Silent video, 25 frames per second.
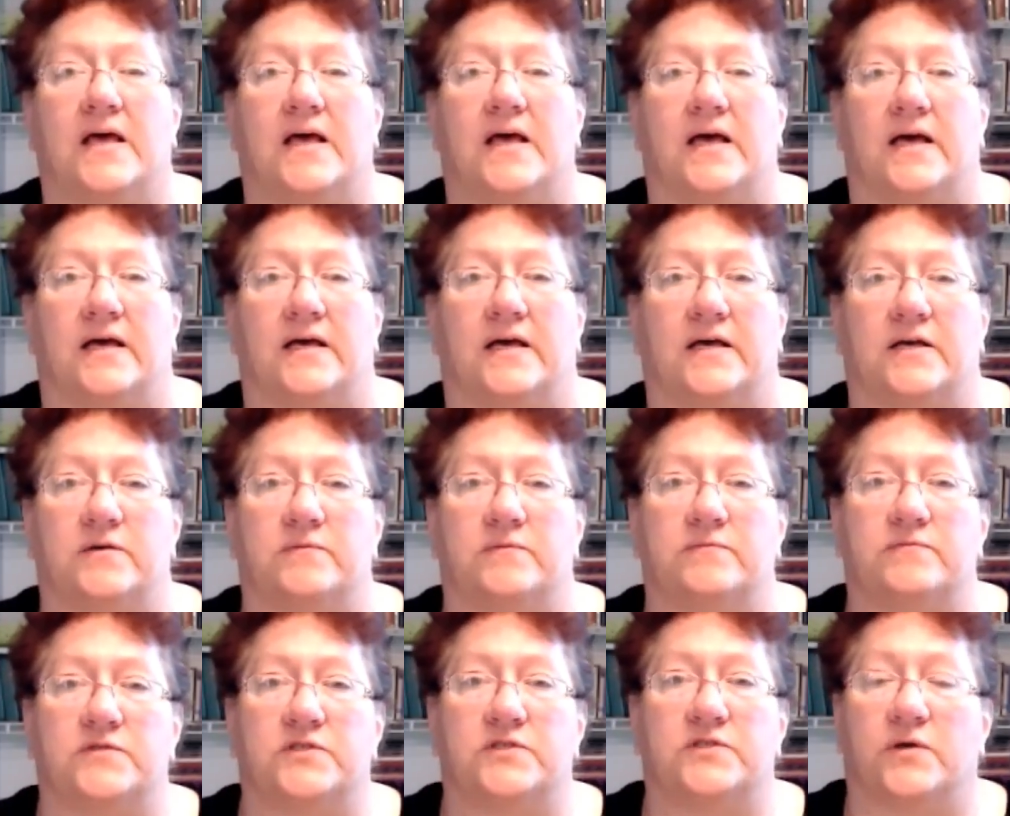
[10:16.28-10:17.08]

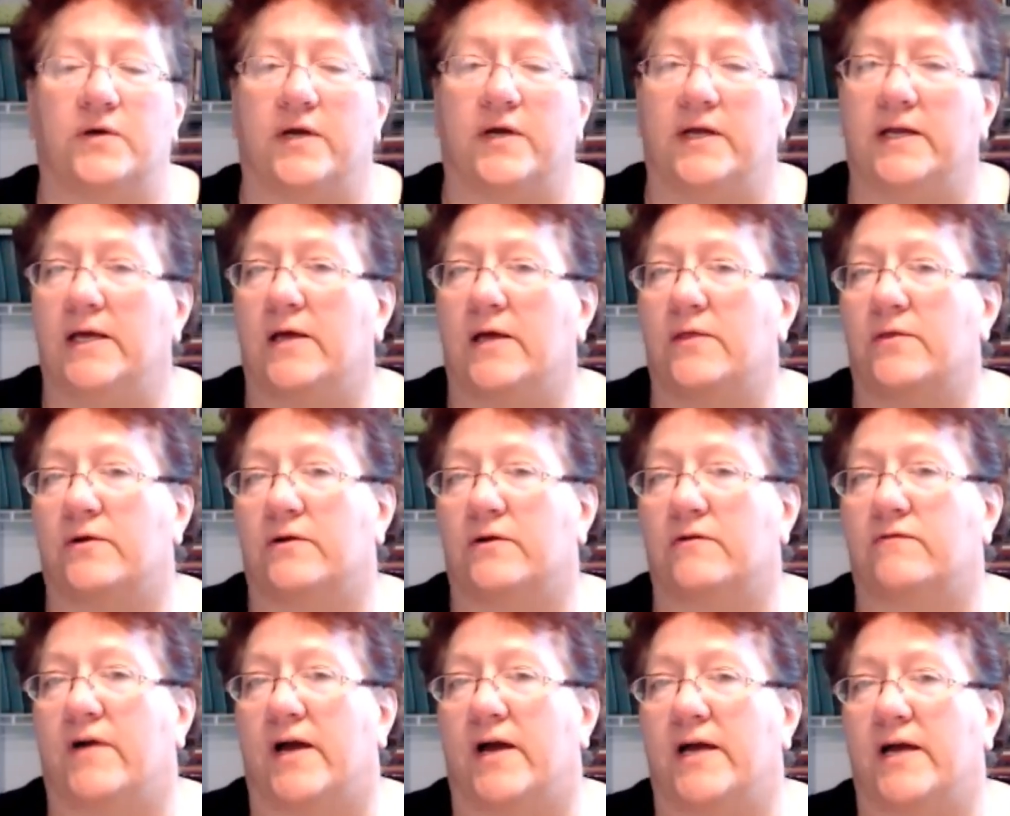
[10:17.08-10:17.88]
So any
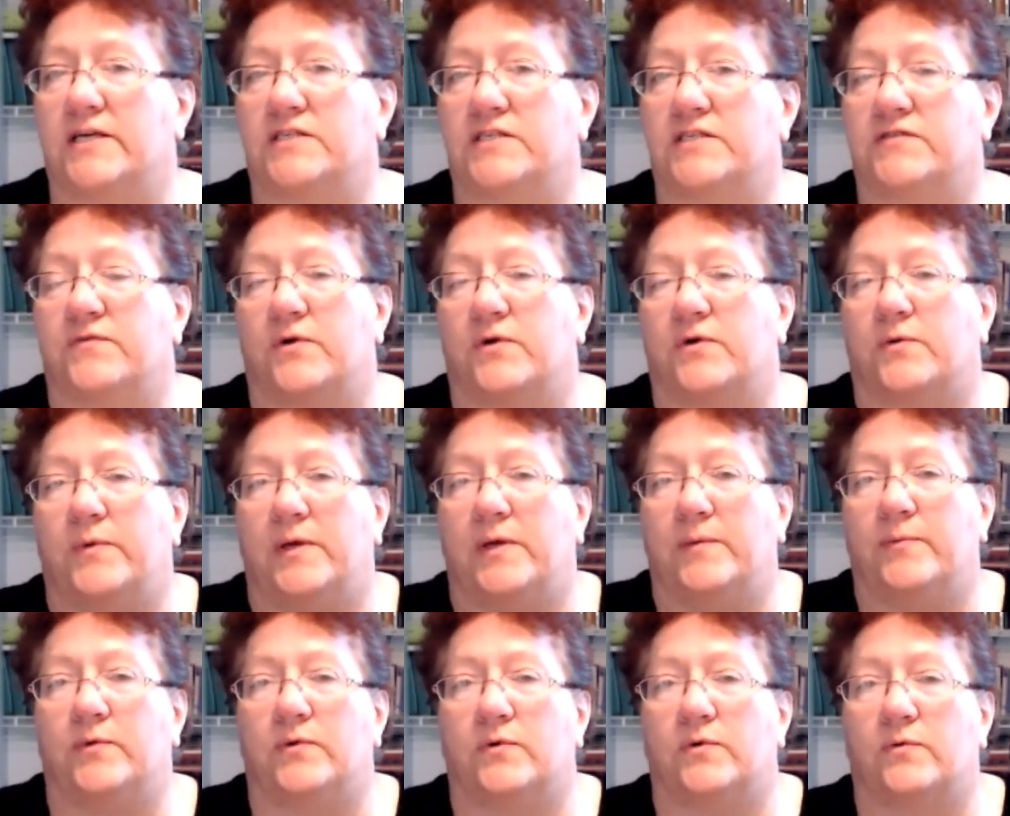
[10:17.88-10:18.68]
other advice for
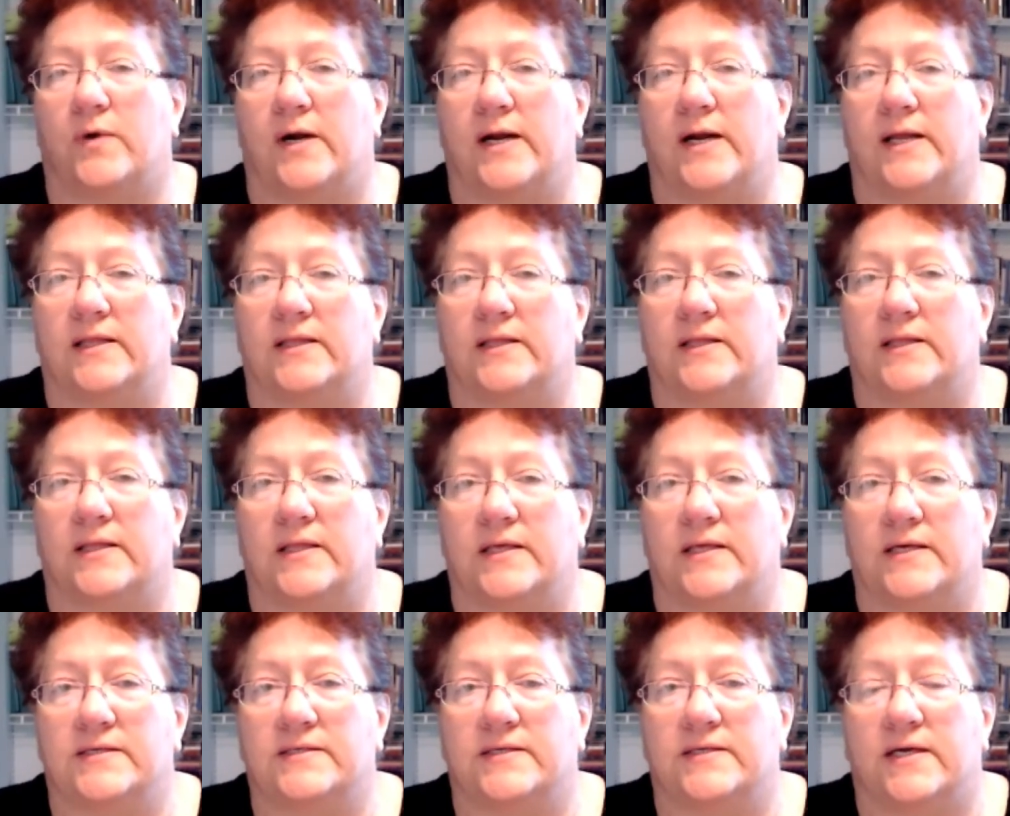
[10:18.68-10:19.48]
people writing this?